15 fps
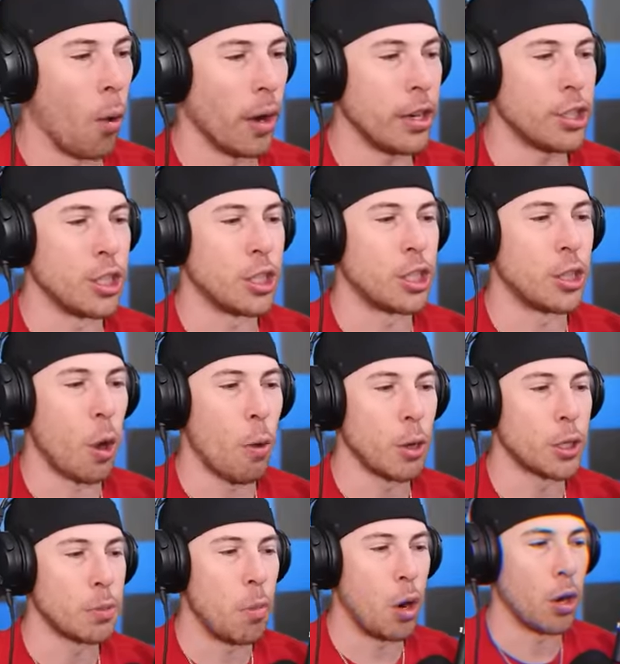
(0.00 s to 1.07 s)
Orange is so
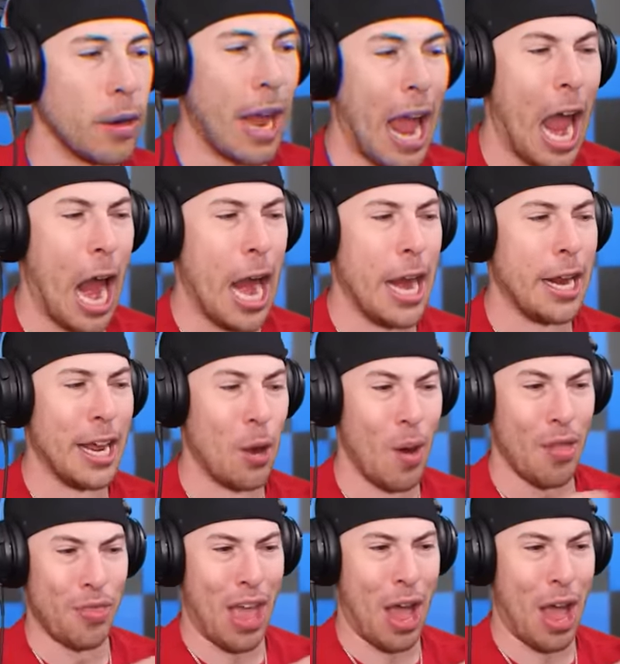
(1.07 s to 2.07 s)
smart. Hey, he went